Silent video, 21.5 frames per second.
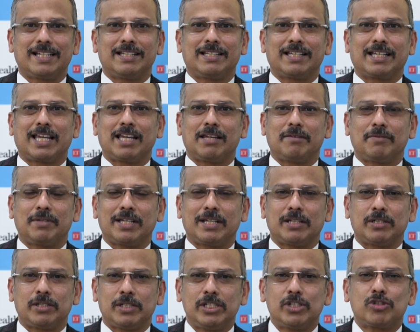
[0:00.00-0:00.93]
and
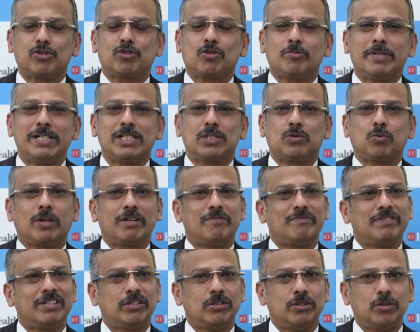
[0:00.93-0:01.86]
the instruments
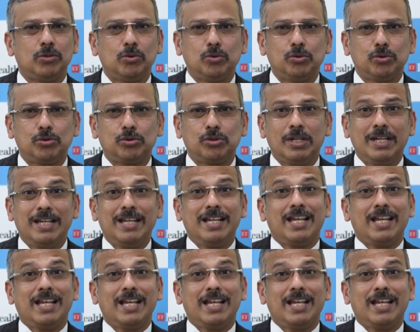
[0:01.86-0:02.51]
what we use,